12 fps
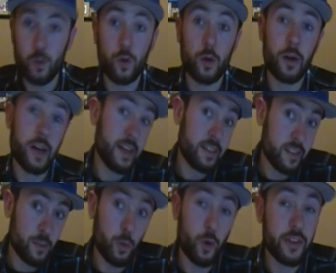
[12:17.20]
or at
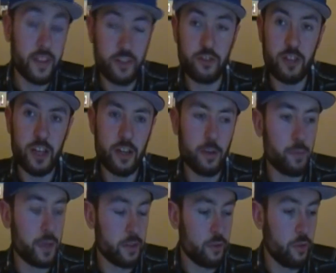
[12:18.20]
some point this year,
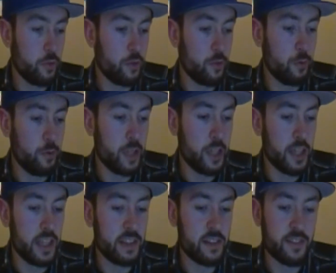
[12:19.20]
but due to
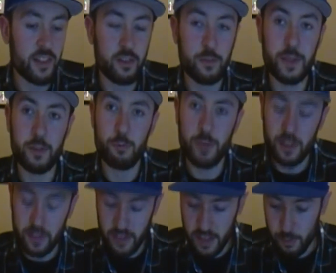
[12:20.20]
the development,
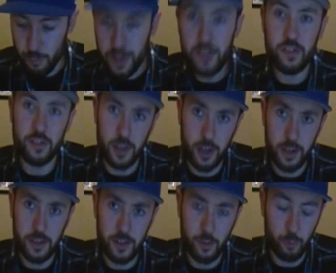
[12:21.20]
re the
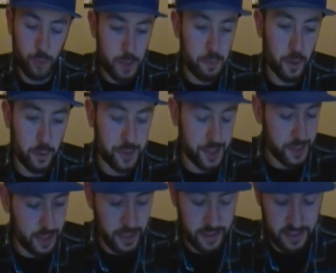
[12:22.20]
restart, the reboot,
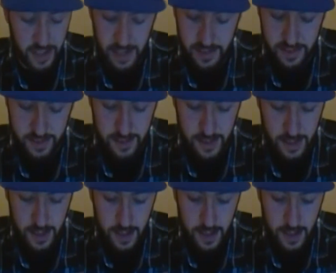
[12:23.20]
in a sense,